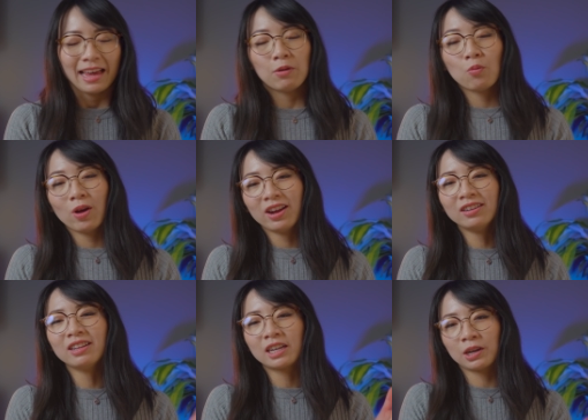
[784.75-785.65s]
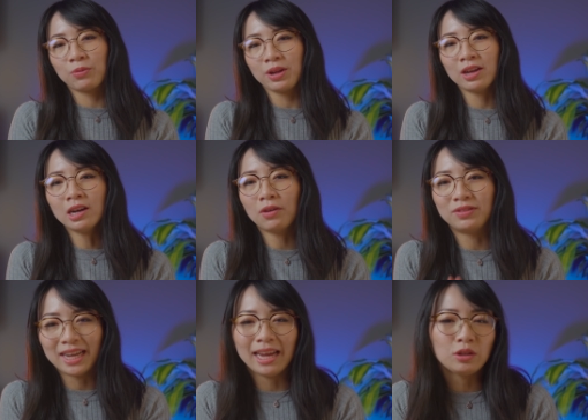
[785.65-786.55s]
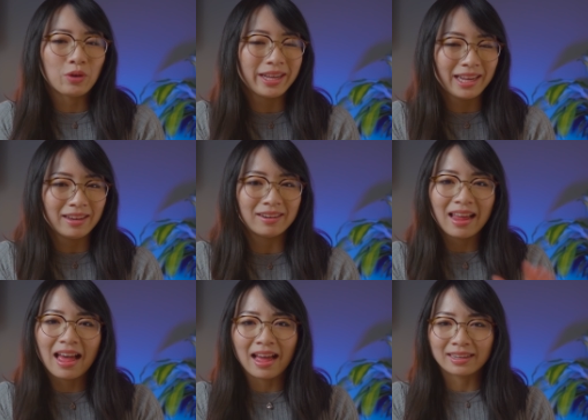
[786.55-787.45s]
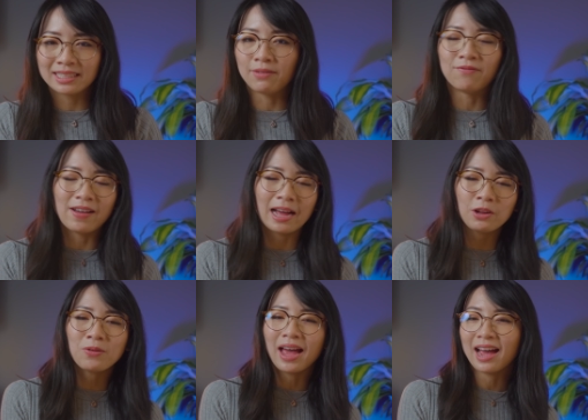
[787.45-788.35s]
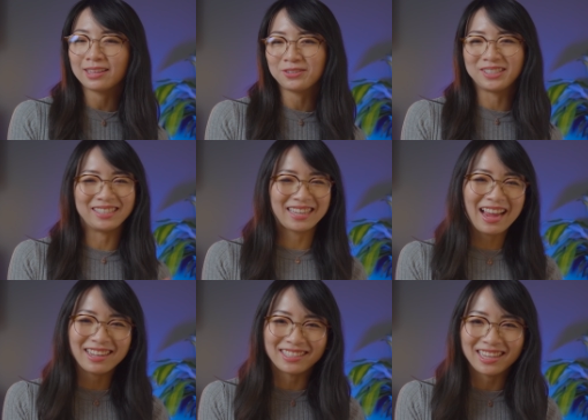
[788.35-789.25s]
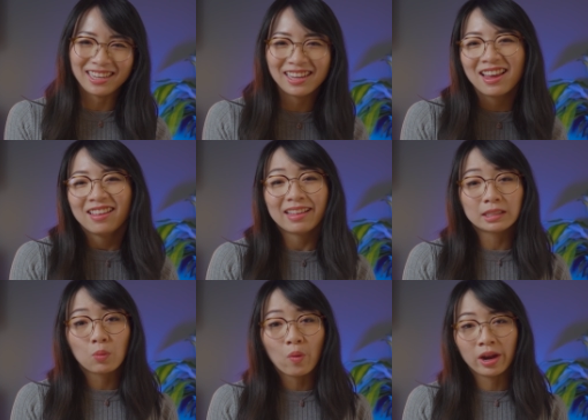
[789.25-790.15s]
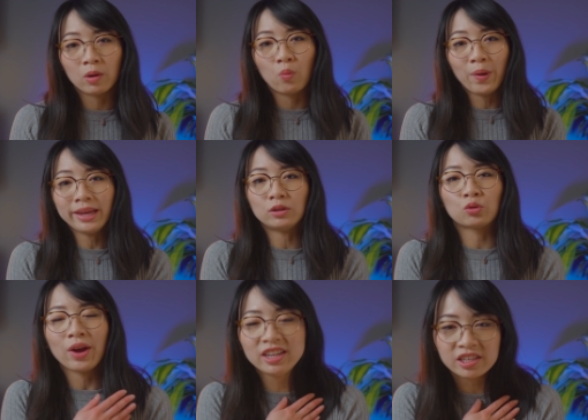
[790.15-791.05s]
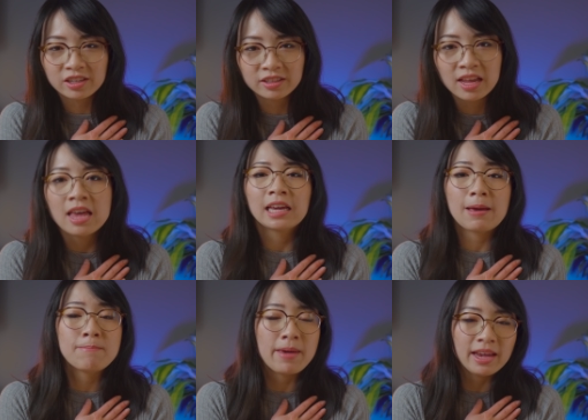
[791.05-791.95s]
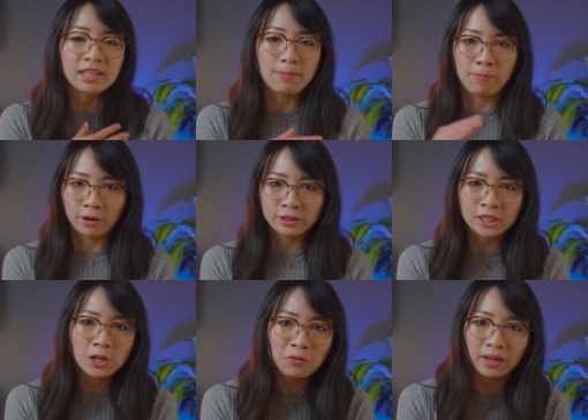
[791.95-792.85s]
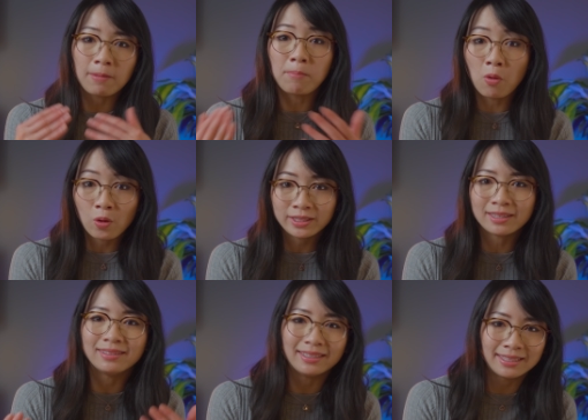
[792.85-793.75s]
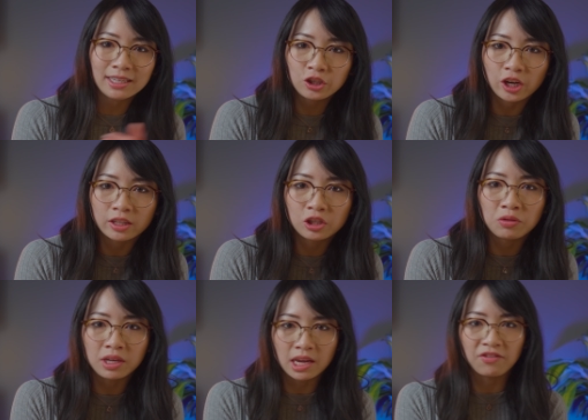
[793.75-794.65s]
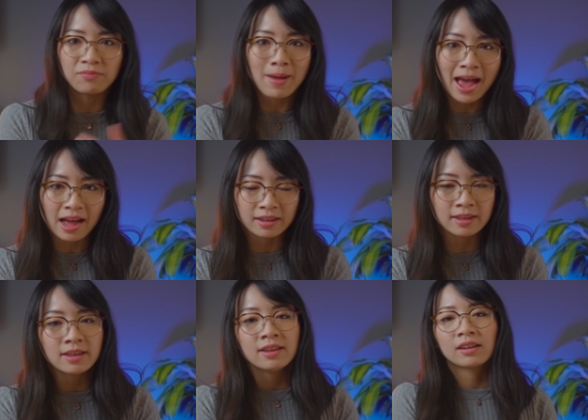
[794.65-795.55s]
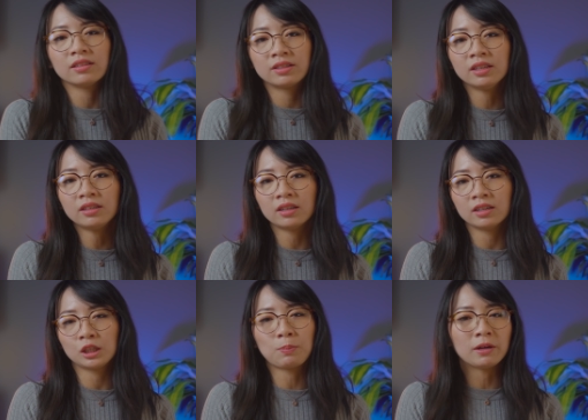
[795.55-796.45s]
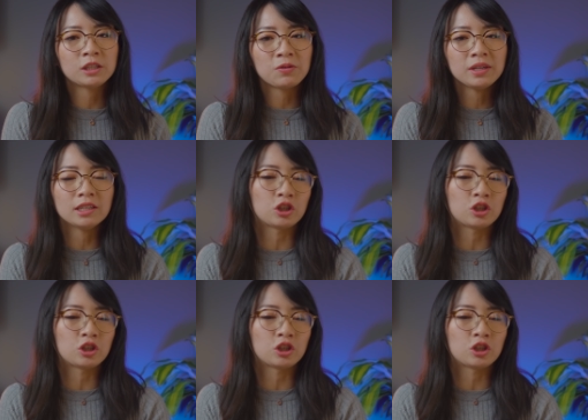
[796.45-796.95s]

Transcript: And where the career of day trading lacks in value add to society, that's where we traders can make the personal and important decision to give back. Consider sponsoring a